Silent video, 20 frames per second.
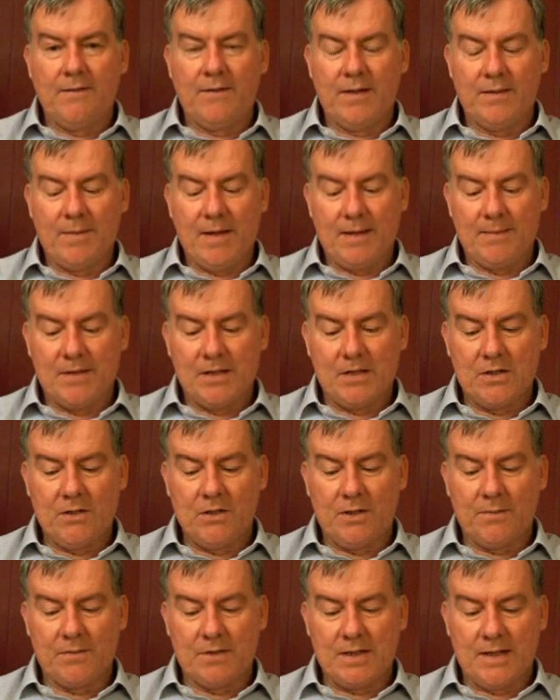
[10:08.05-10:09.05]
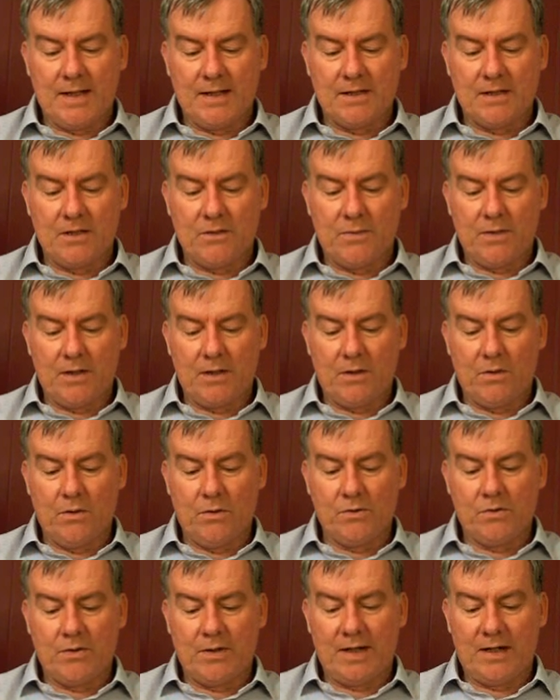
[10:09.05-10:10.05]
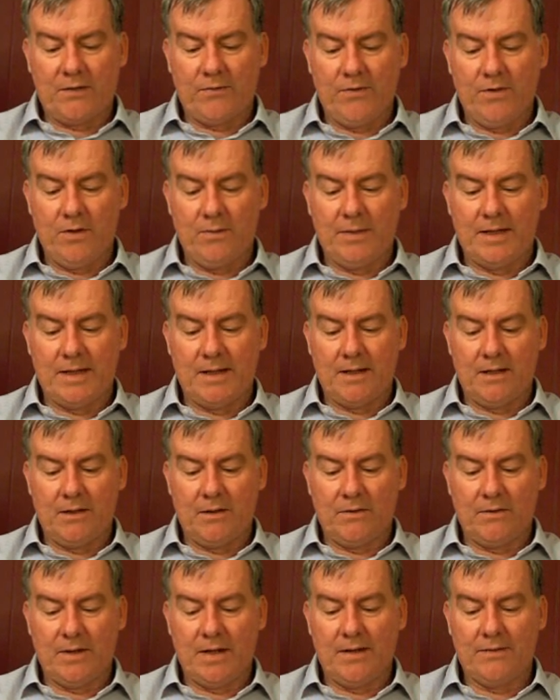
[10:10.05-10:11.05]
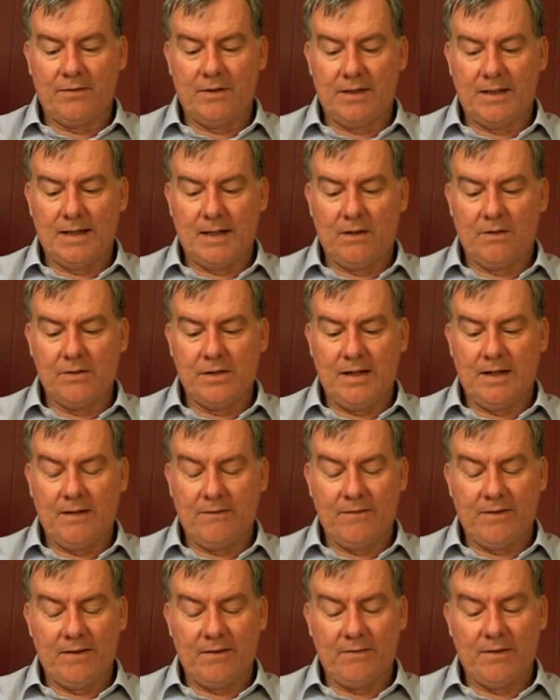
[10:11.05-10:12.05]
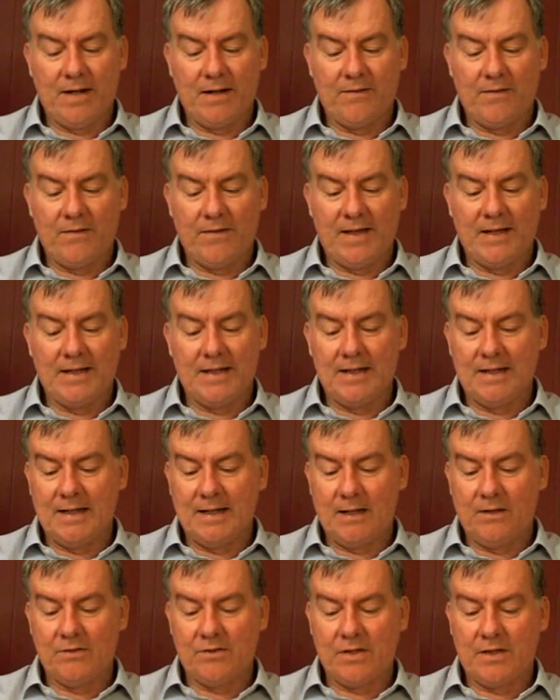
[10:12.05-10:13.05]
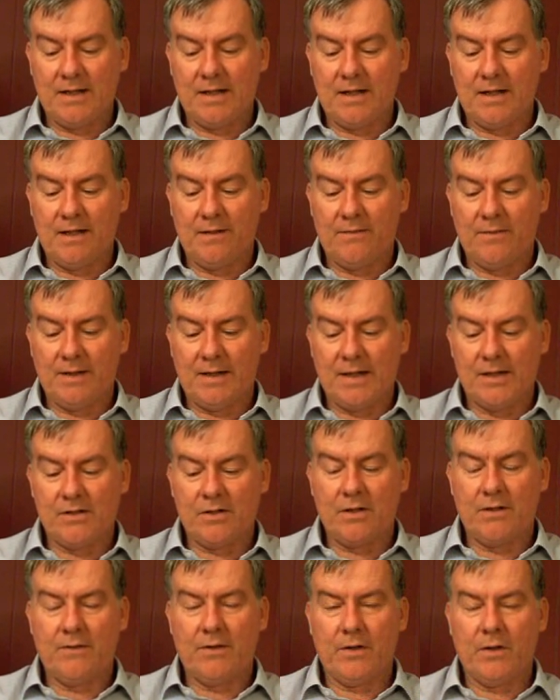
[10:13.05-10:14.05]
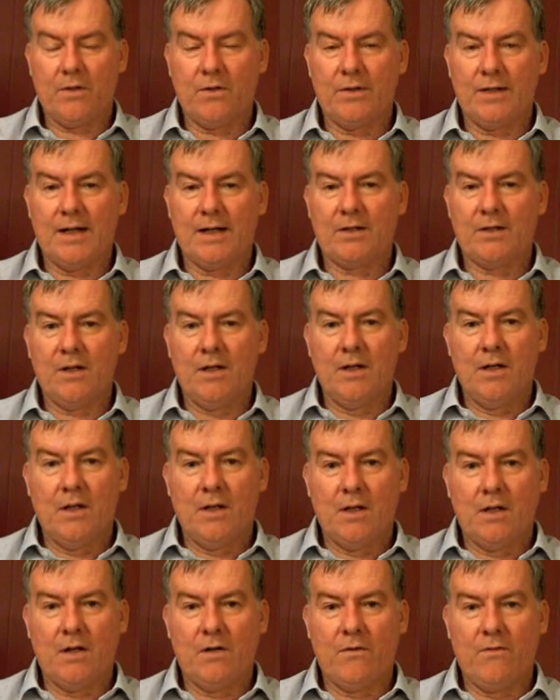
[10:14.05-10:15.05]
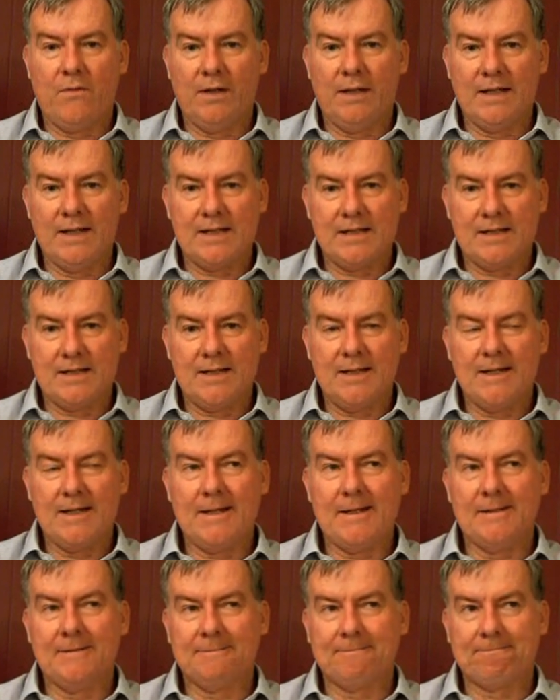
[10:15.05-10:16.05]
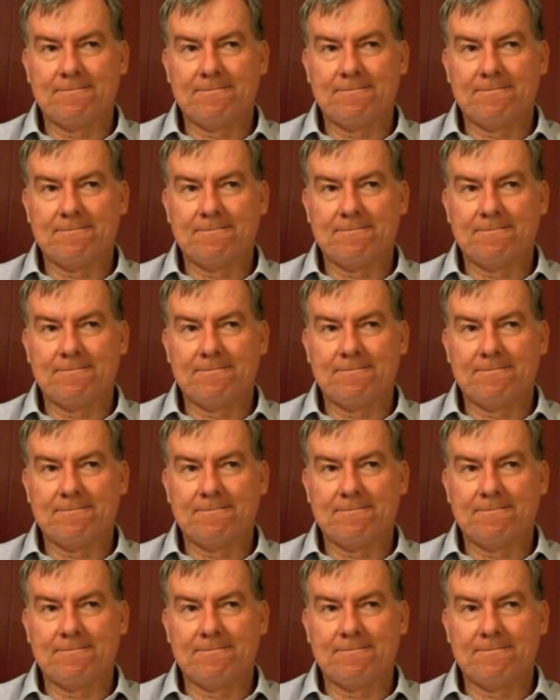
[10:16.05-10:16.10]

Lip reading: there may be circumstances where the court should act firmly rather than indulgently in relation to the conduct of the lessee.